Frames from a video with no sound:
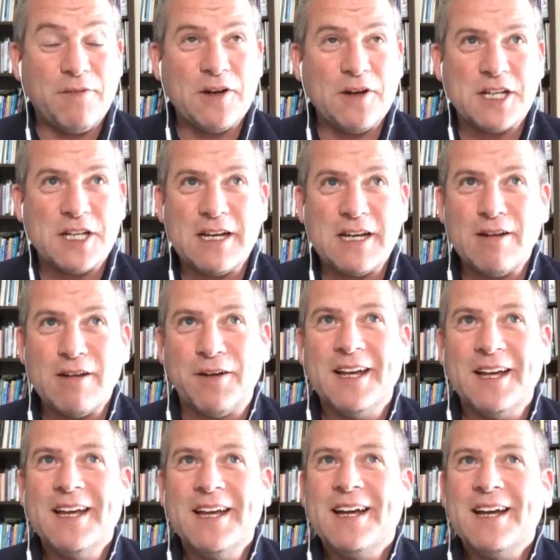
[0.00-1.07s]
In fairness, I
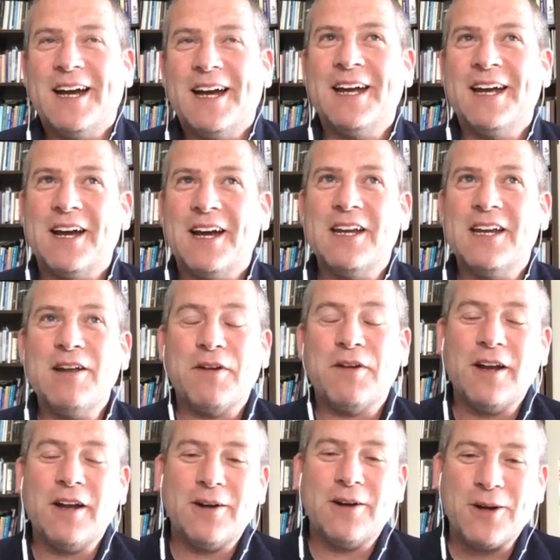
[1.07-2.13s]
nearly
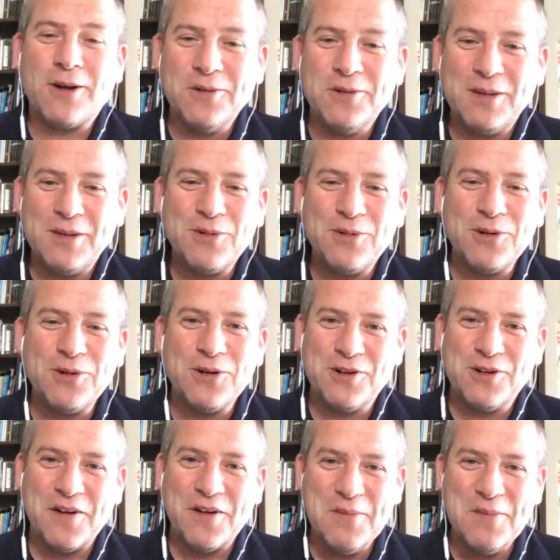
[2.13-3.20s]
forgot our county board,
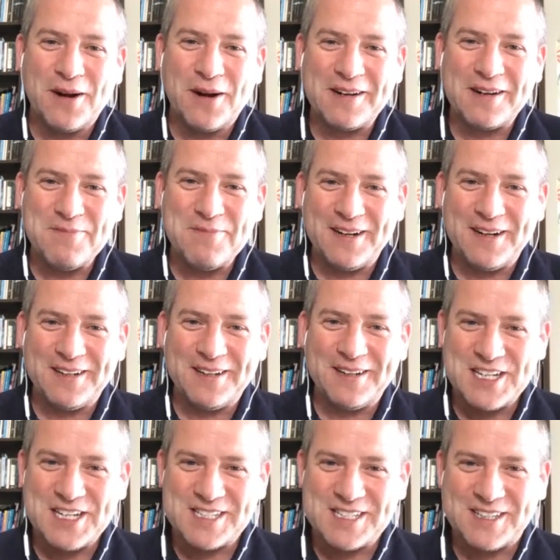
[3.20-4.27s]
who are a very important part of the
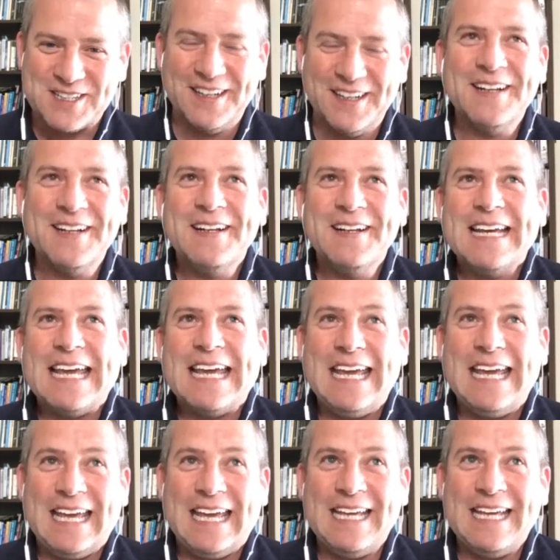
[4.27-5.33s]
jigsaw. And
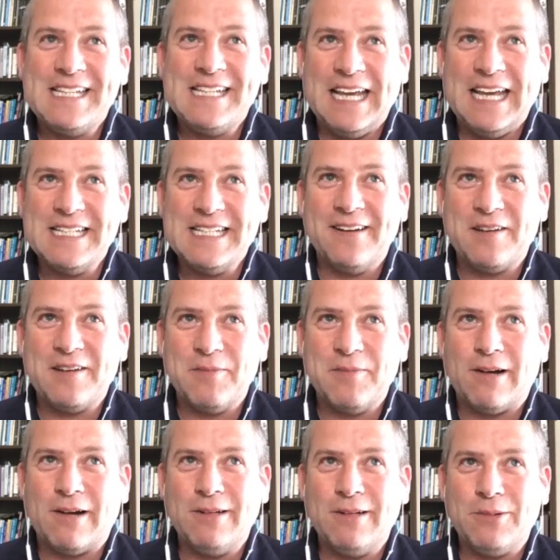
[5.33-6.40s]
he said it to
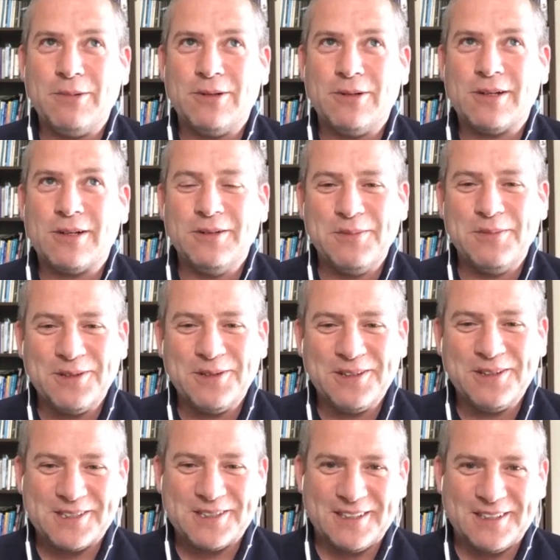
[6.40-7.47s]
me, county
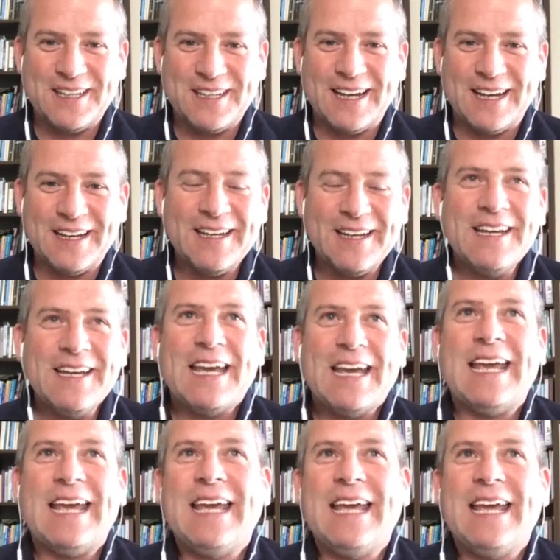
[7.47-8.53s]
board. So yeah,
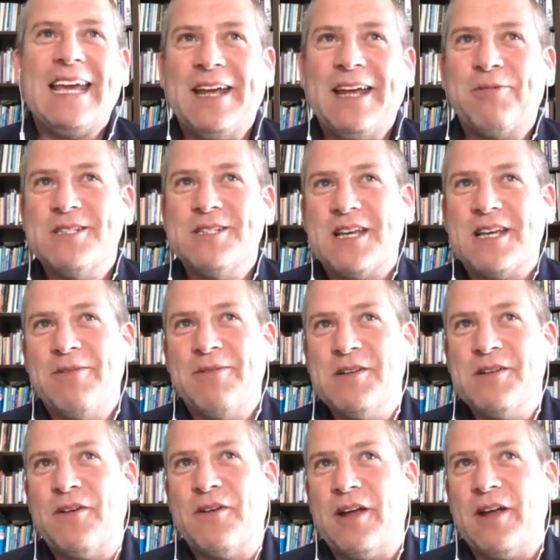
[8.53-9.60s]
it
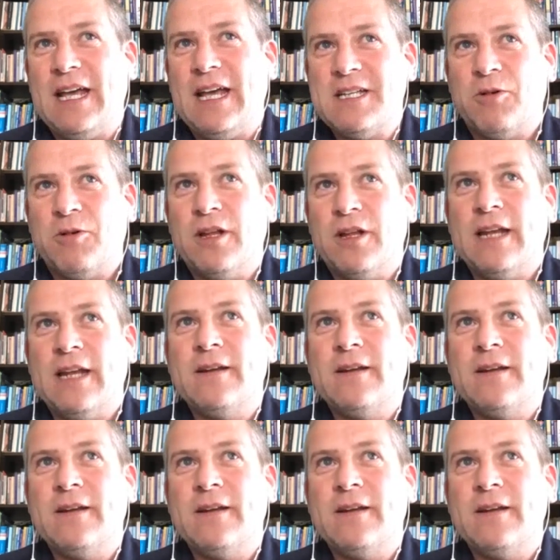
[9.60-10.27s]
was a very easy one.